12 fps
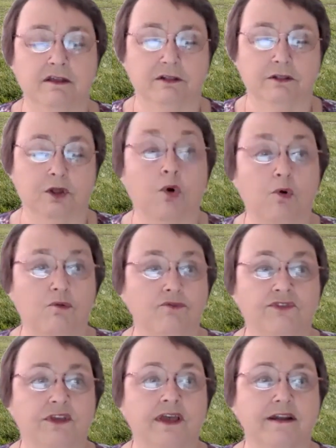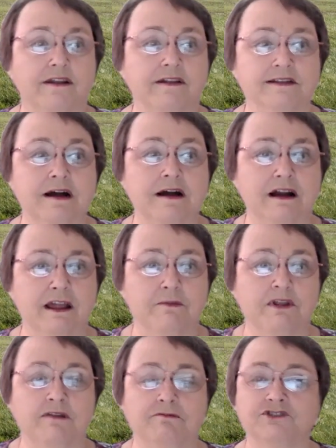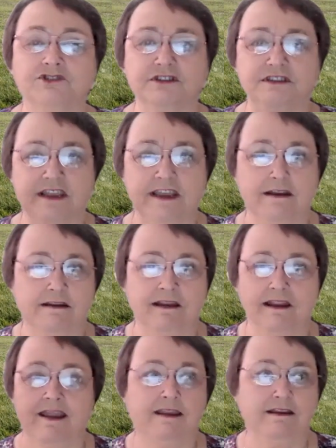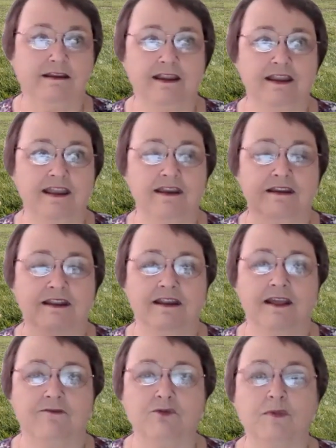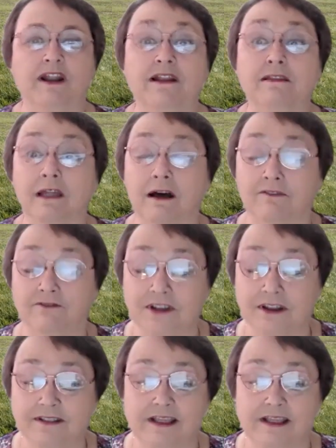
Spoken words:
loaves at a time, and it was just eaten, eaten, eaten, and everybody loved it.